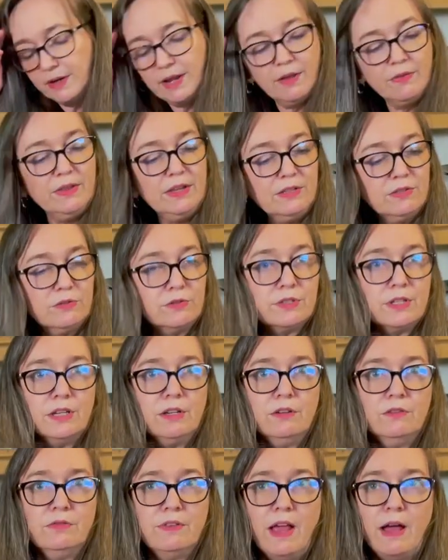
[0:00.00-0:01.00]
Now, these are
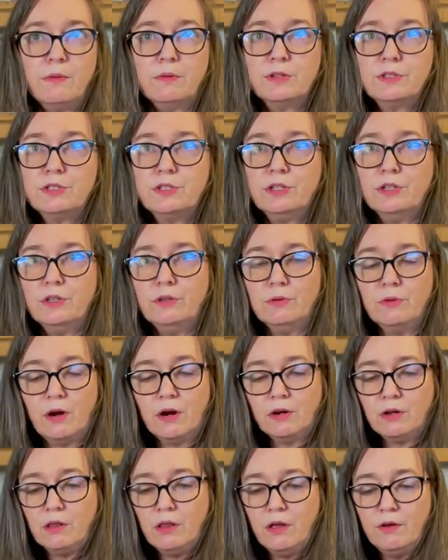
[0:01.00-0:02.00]
single flowers too.
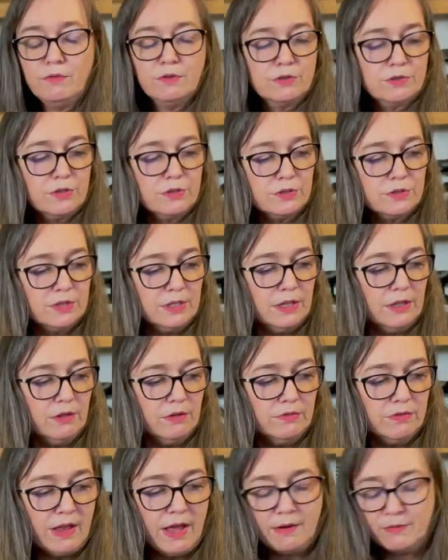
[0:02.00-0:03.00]
Our clovers are
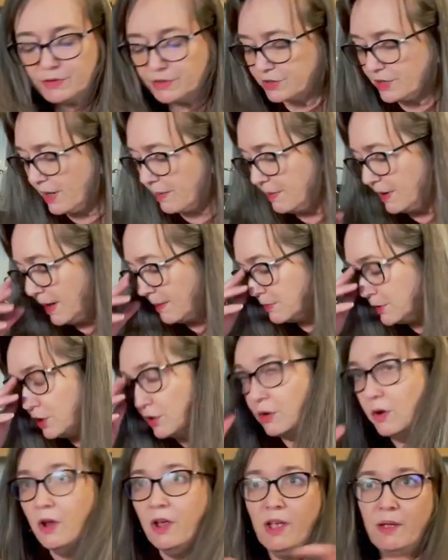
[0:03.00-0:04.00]
single flowers coming up
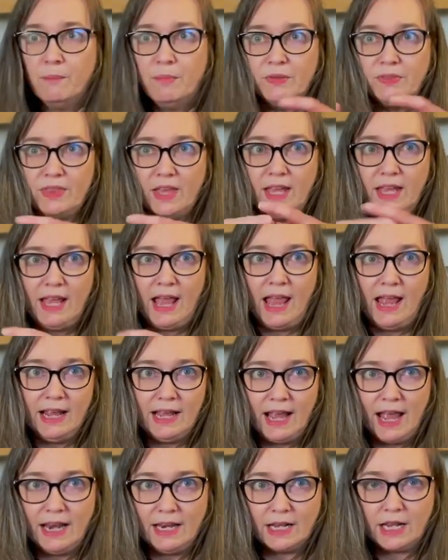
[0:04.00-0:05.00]
too, but they
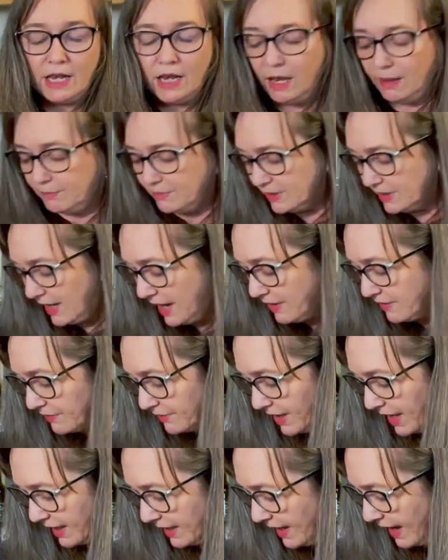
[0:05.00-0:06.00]
kind of clump together
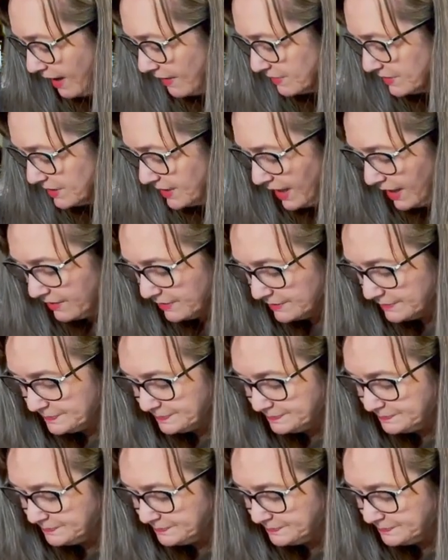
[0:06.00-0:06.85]
and hang out together.